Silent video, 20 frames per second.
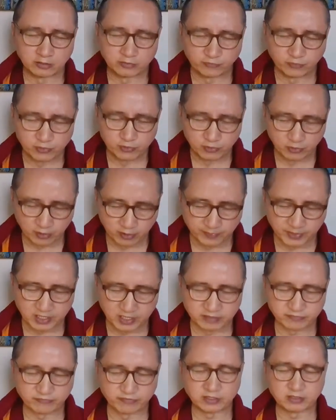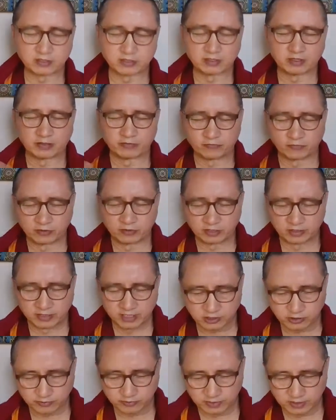for your benefit and for the
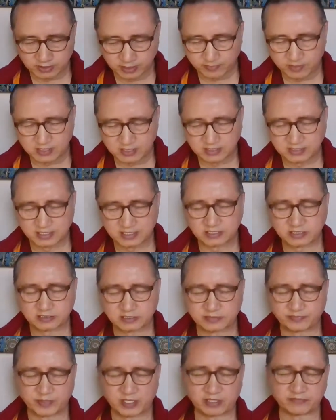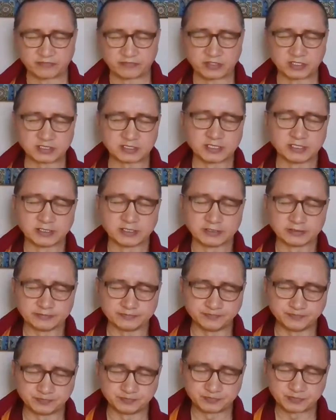rest of the numberless sentients' benefit,
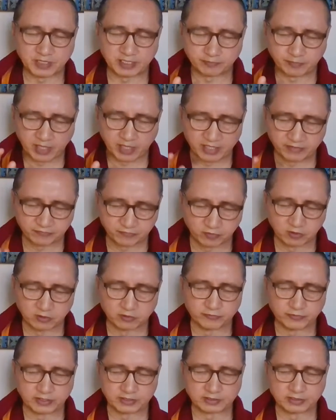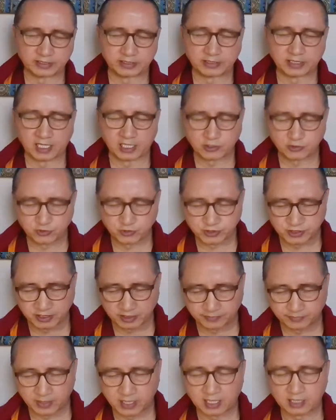then by following the
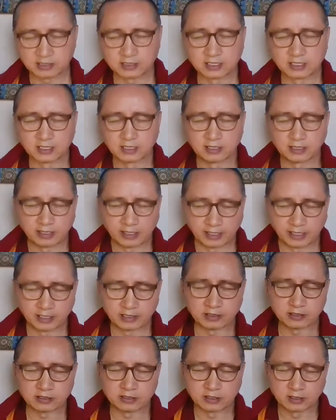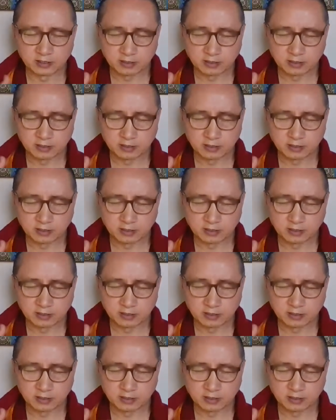altruistic path and